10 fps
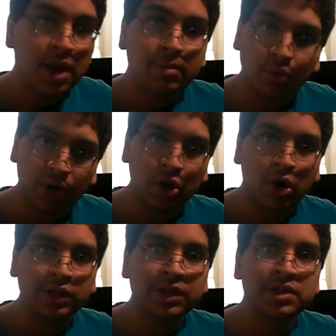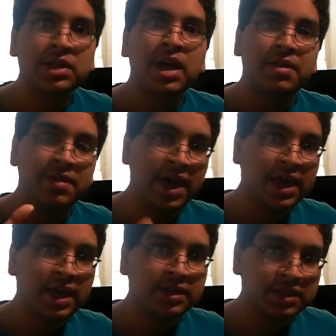But regardless,
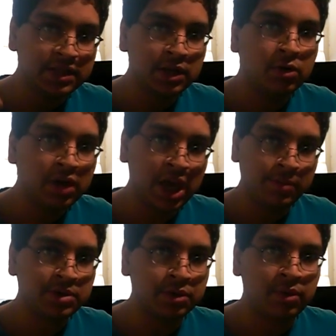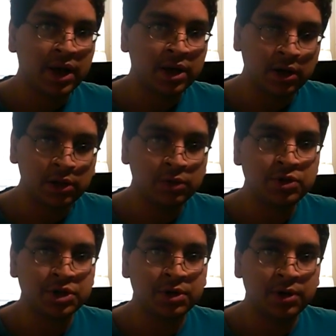they still came to the right
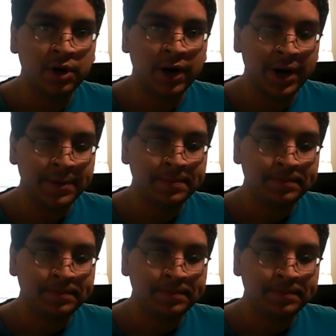conclusion. All right.